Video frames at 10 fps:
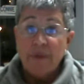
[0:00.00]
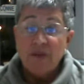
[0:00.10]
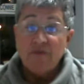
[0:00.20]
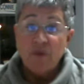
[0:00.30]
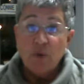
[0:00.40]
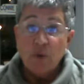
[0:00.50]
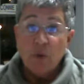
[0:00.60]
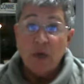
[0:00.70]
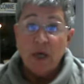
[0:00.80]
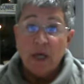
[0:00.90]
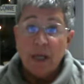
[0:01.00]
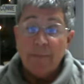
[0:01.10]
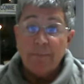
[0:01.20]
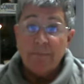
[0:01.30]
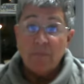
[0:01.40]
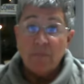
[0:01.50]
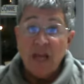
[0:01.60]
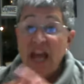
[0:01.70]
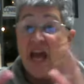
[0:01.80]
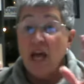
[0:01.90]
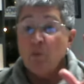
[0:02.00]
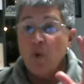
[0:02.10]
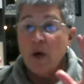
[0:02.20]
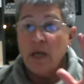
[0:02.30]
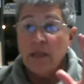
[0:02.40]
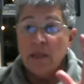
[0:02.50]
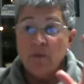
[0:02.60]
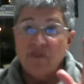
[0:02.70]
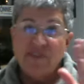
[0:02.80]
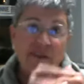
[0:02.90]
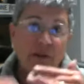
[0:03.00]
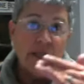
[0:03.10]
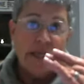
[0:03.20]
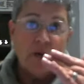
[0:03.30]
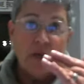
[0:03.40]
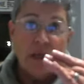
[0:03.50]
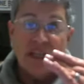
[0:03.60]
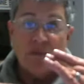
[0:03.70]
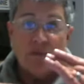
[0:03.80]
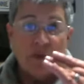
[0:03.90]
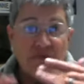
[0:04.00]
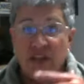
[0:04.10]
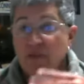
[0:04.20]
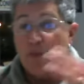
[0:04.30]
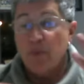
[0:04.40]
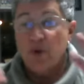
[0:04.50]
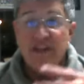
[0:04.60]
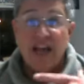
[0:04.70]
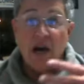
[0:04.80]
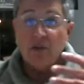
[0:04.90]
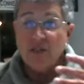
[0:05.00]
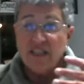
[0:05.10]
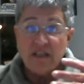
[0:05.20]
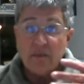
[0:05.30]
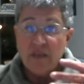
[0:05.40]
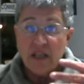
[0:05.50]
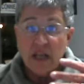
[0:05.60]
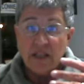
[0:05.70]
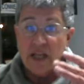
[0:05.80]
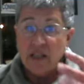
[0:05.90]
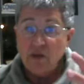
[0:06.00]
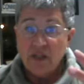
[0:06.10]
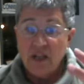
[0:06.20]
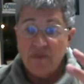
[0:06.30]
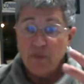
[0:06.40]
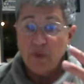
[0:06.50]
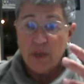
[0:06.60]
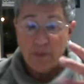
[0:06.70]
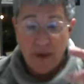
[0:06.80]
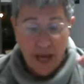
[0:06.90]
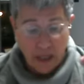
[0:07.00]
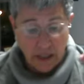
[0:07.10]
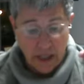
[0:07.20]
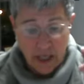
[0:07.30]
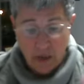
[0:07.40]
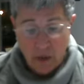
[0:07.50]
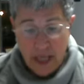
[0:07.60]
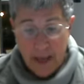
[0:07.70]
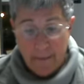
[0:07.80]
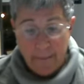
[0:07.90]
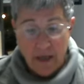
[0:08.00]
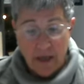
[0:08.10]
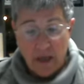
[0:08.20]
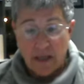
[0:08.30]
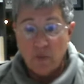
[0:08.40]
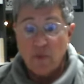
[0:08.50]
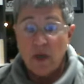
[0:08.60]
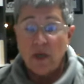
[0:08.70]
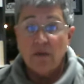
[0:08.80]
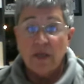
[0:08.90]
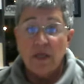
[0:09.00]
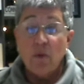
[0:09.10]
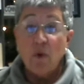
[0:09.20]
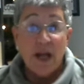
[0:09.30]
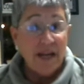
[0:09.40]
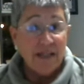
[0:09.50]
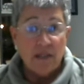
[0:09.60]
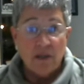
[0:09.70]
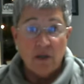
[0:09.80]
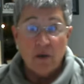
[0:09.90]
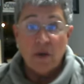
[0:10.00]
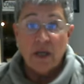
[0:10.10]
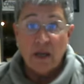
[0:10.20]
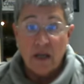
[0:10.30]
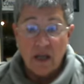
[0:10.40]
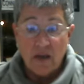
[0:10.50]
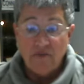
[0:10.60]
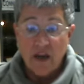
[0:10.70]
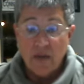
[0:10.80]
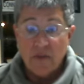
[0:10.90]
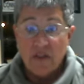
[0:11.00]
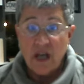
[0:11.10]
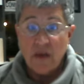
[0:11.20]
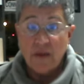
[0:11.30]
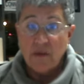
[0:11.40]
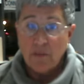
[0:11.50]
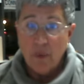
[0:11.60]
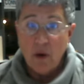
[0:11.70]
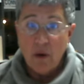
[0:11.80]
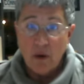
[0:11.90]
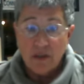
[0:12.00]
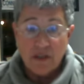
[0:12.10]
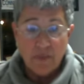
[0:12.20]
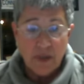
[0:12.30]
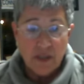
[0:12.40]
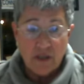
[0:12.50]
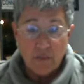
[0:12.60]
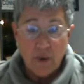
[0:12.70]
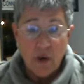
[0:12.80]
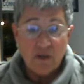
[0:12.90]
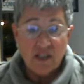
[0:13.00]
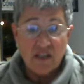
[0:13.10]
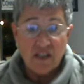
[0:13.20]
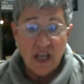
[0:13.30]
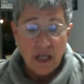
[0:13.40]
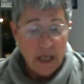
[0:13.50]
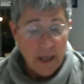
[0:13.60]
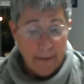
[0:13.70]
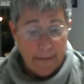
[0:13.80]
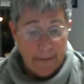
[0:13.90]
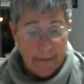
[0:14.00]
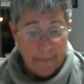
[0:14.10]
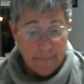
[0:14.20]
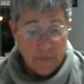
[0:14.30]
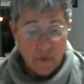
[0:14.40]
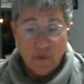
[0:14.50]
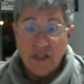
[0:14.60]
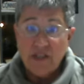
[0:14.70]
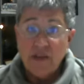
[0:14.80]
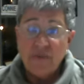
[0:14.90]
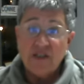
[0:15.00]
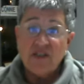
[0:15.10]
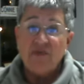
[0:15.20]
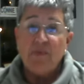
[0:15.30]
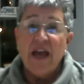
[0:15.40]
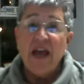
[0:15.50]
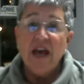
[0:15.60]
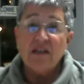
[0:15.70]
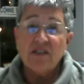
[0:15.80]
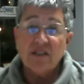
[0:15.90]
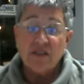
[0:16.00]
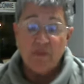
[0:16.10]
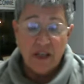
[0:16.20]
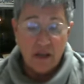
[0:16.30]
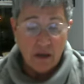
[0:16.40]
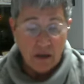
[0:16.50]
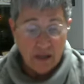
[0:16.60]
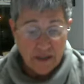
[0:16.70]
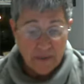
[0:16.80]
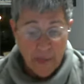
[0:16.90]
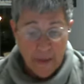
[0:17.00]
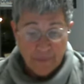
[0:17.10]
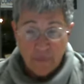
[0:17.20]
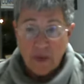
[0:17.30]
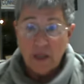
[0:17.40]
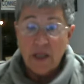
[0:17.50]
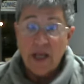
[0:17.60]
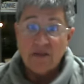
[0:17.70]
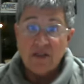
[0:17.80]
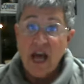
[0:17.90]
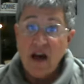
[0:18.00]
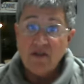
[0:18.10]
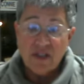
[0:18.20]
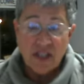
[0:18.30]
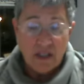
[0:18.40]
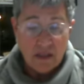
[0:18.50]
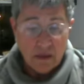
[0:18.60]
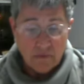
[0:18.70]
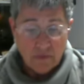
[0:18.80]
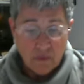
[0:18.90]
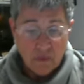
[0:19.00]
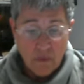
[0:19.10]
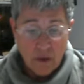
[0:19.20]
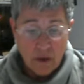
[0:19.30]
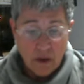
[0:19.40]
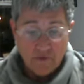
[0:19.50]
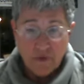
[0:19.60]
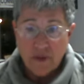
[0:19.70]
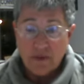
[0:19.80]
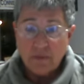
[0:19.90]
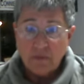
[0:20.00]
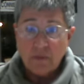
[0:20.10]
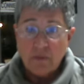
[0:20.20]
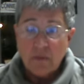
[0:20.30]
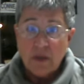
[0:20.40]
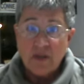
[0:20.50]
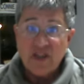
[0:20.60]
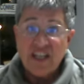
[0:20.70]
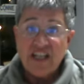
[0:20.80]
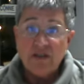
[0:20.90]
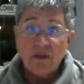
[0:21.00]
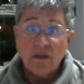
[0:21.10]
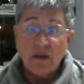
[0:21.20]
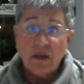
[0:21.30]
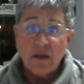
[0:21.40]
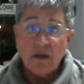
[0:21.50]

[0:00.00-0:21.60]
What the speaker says: If you had one, it was illegal, and if it ever burned down or did something like that, you could never put it back. And now, what I didn't know, and I found out in the Pulse, the Peninsula Pulse, is that the reason that this is passed is because it allows housing for the seasonal